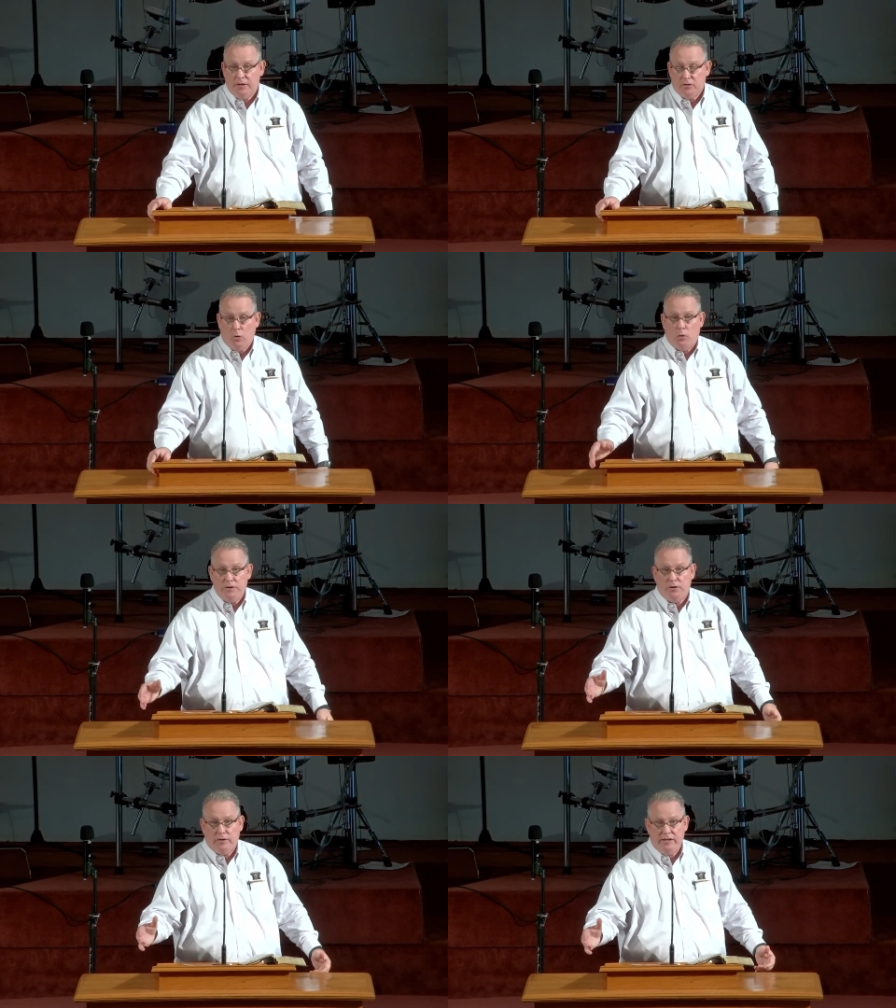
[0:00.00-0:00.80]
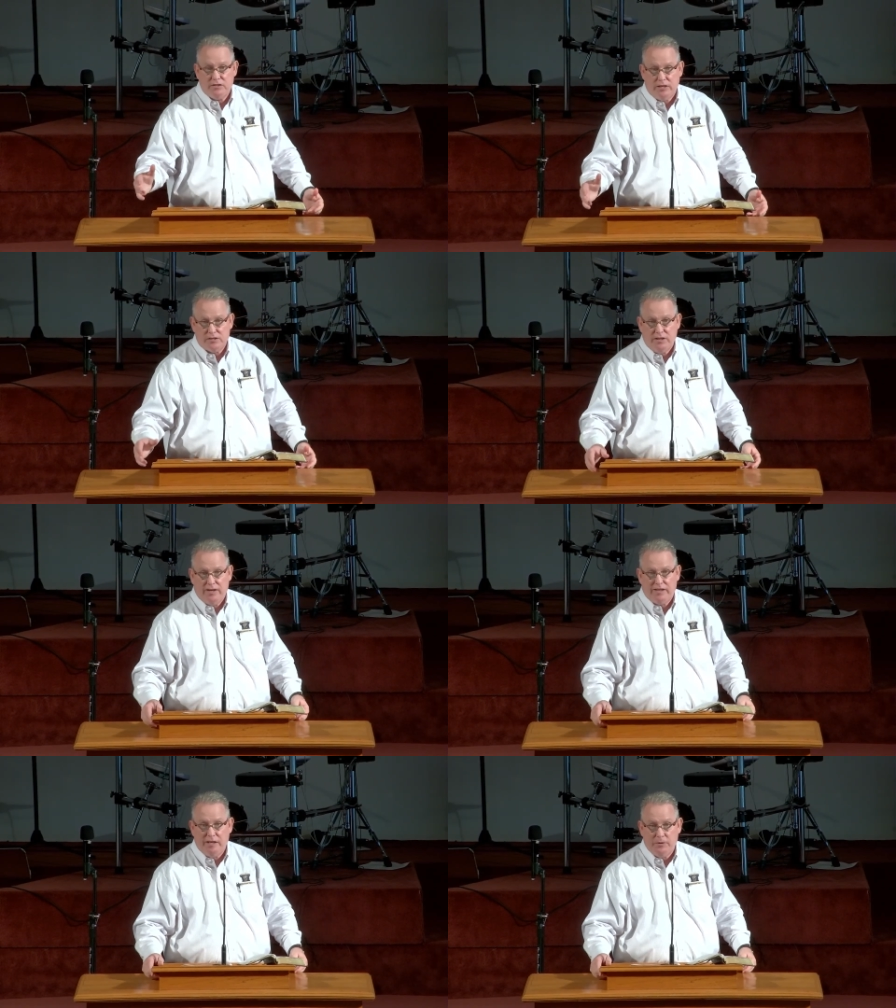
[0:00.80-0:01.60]
No wonder he says to
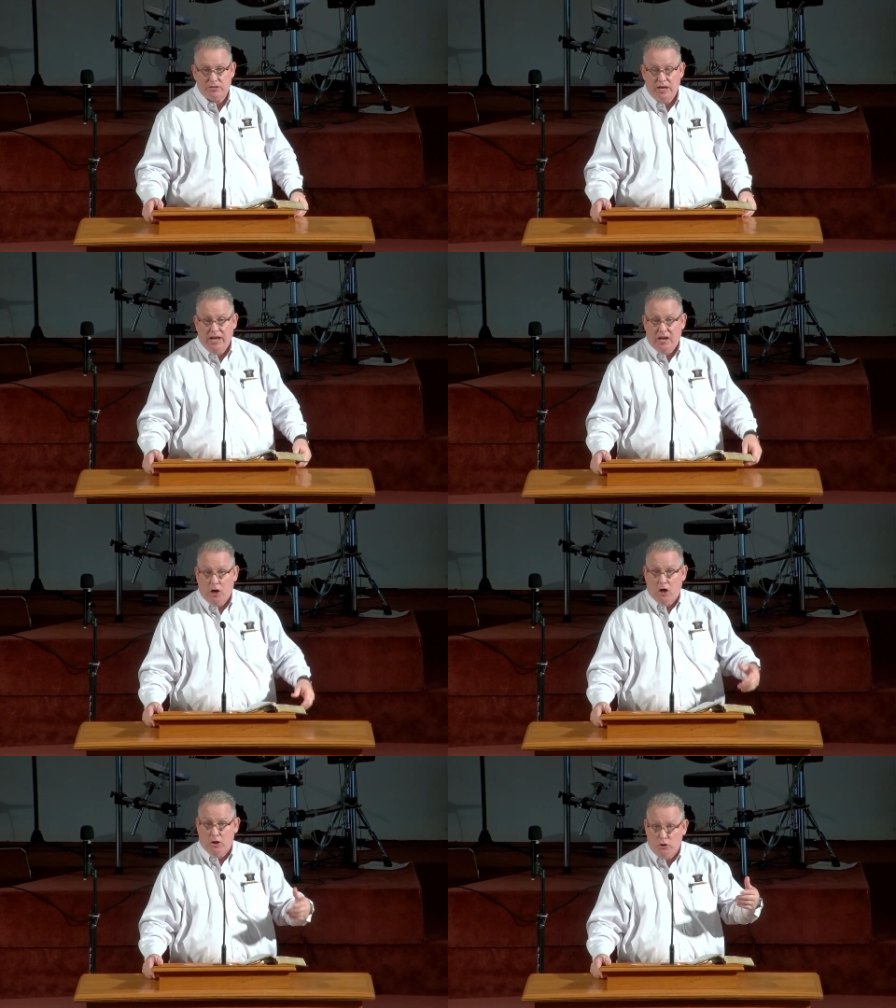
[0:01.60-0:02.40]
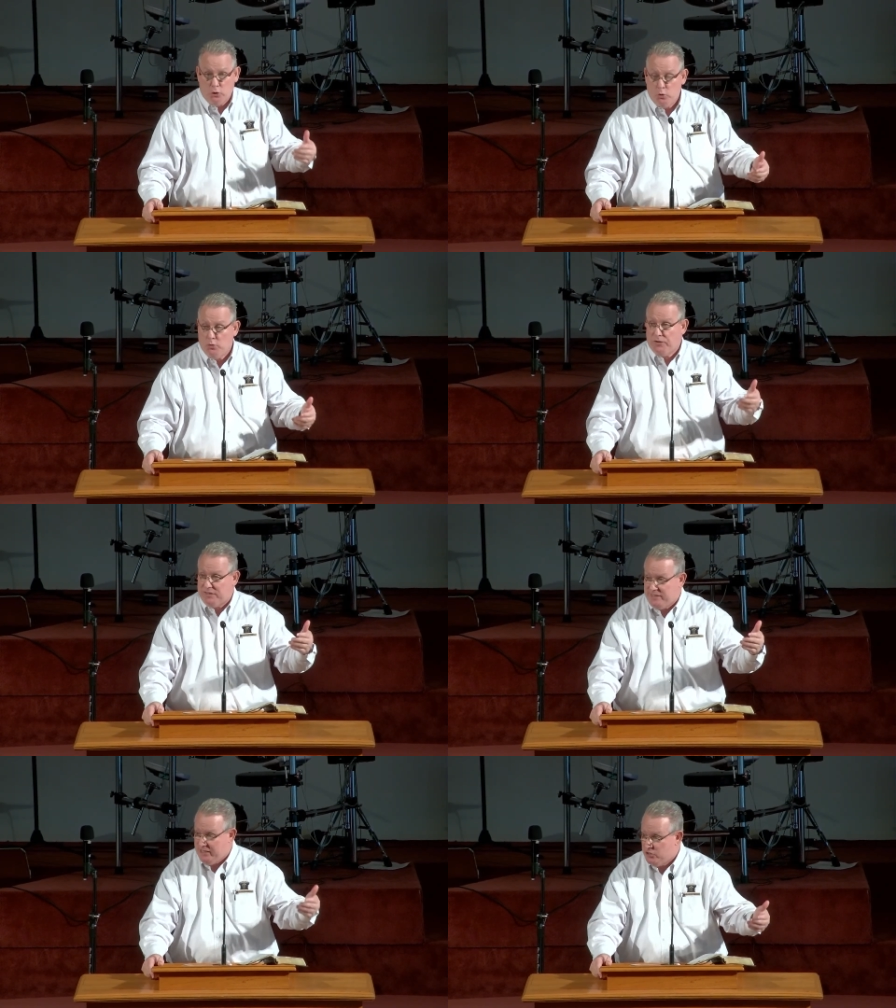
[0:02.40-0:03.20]
Nicodemus, Are you the
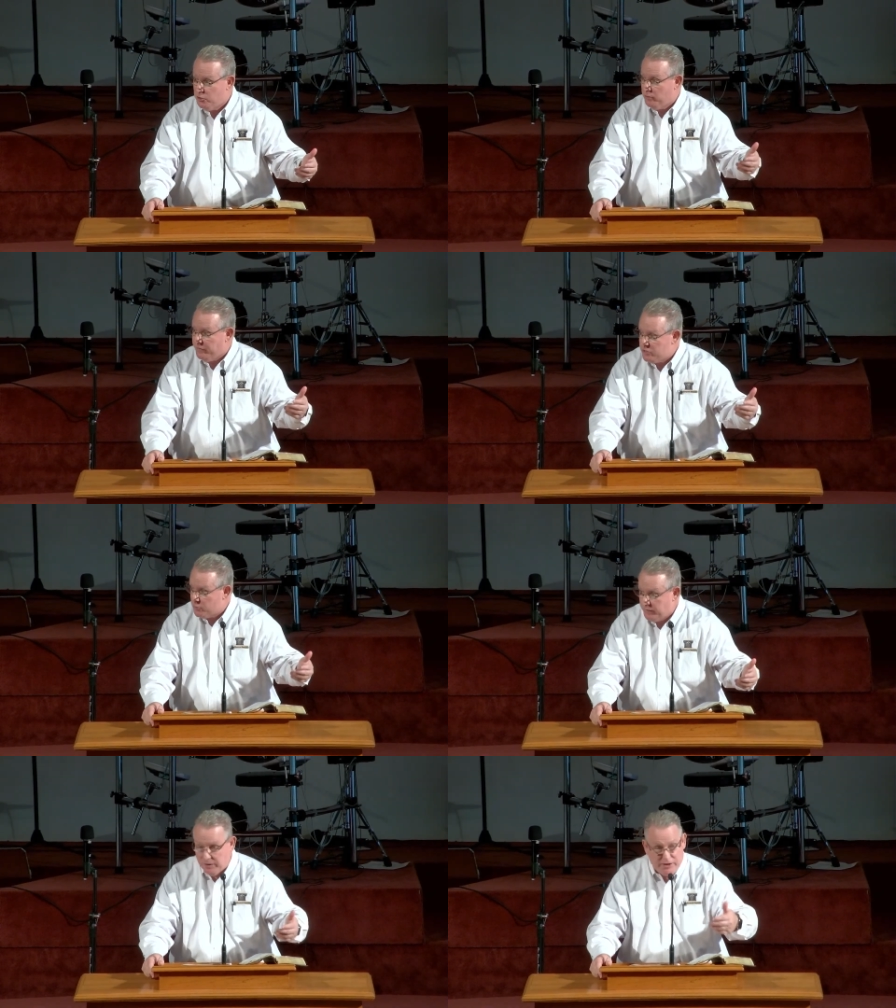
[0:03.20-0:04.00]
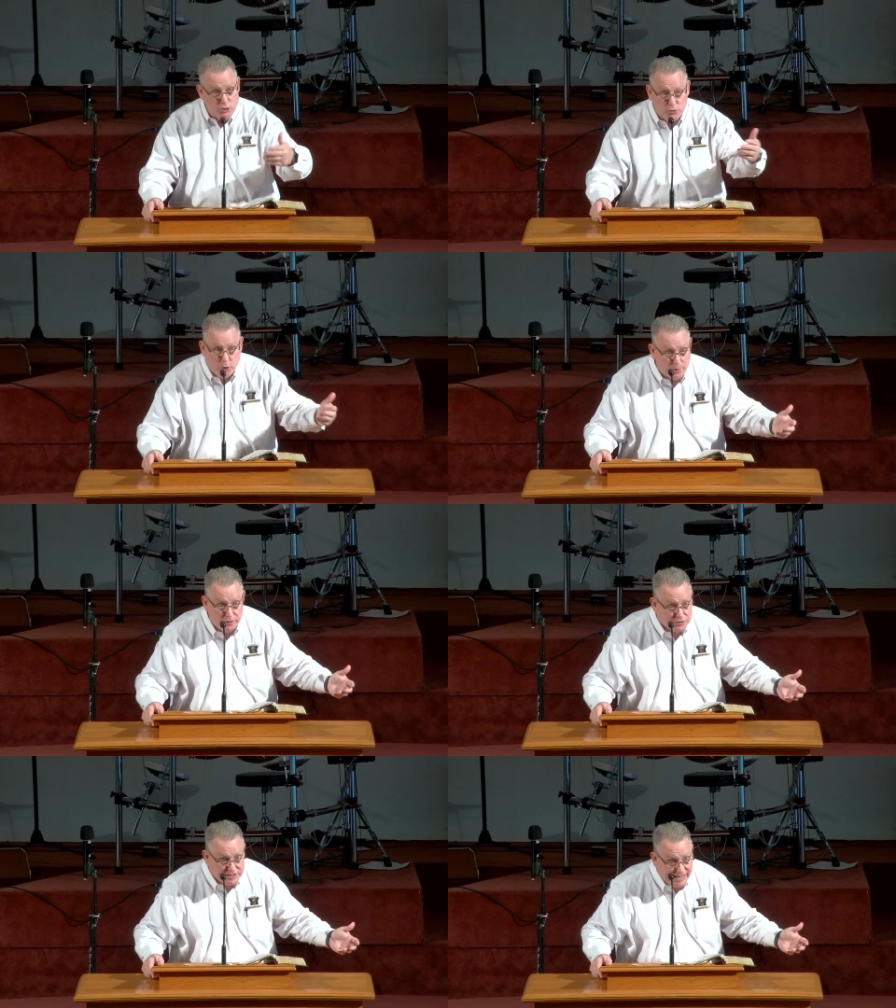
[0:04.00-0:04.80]
teacher of Israel and you don't
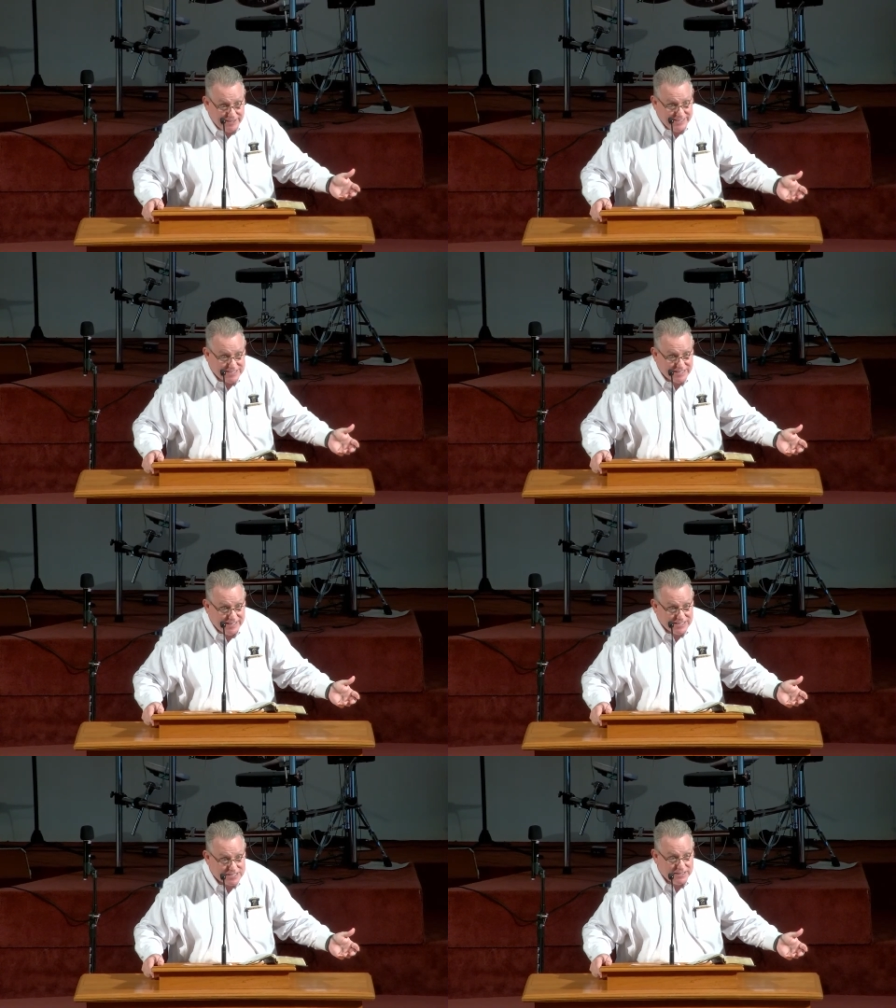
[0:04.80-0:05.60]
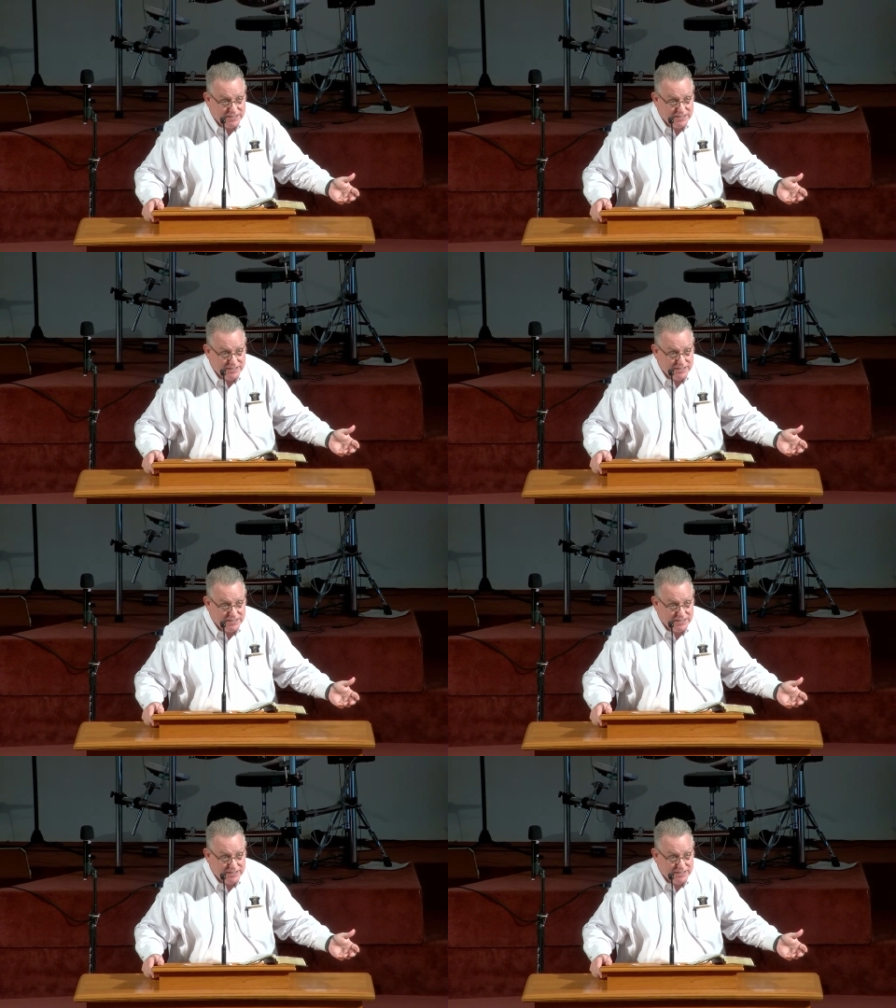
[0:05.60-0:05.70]
understand these things?